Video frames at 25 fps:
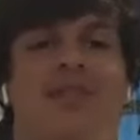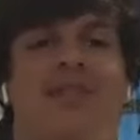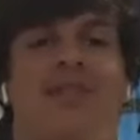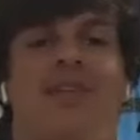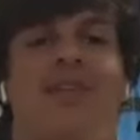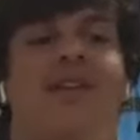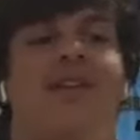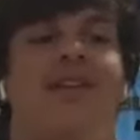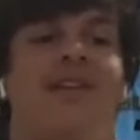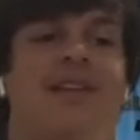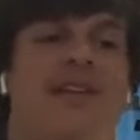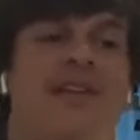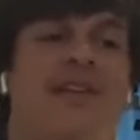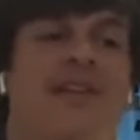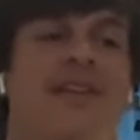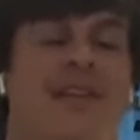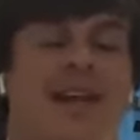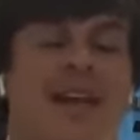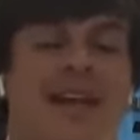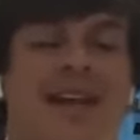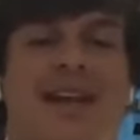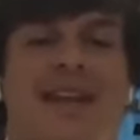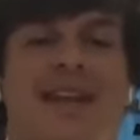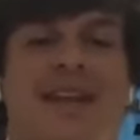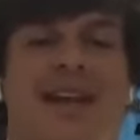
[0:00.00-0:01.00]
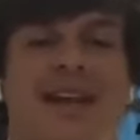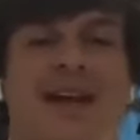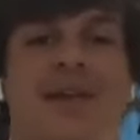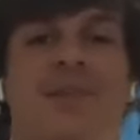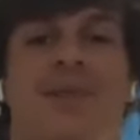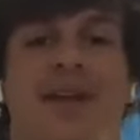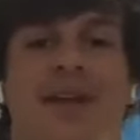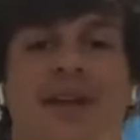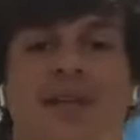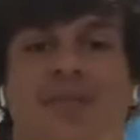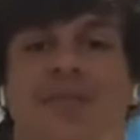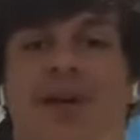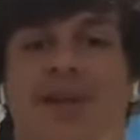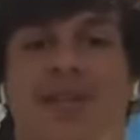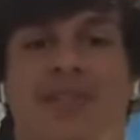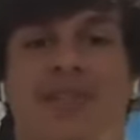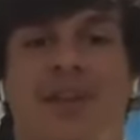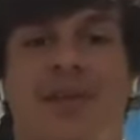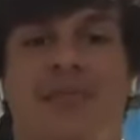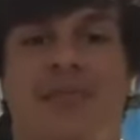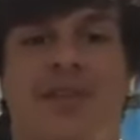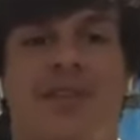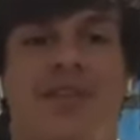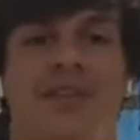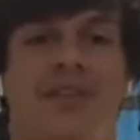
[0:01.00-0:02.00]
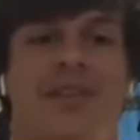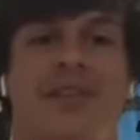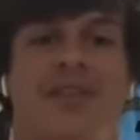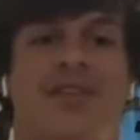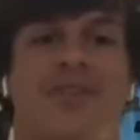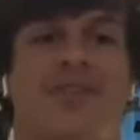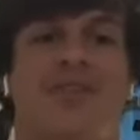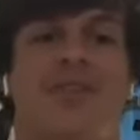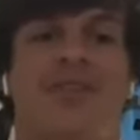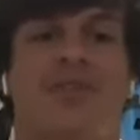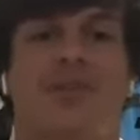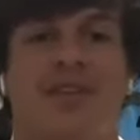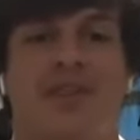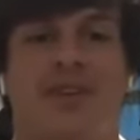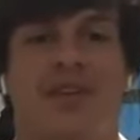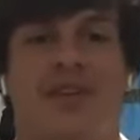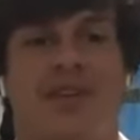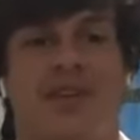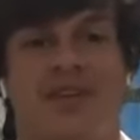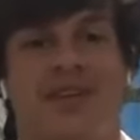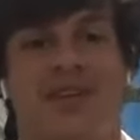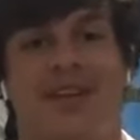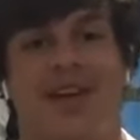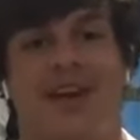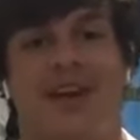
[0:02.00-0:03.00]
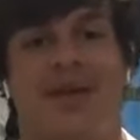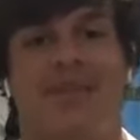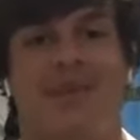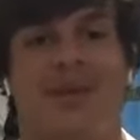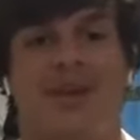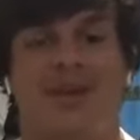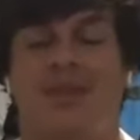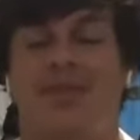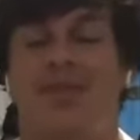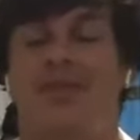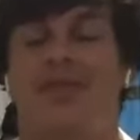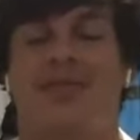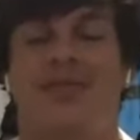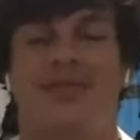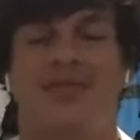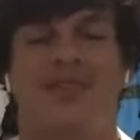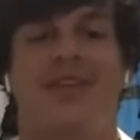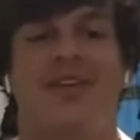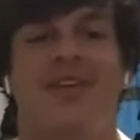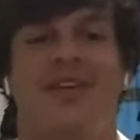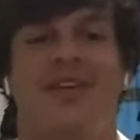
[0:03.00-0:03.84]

And I ate that. I mean, my stomach didn't agree with it all the time, but it was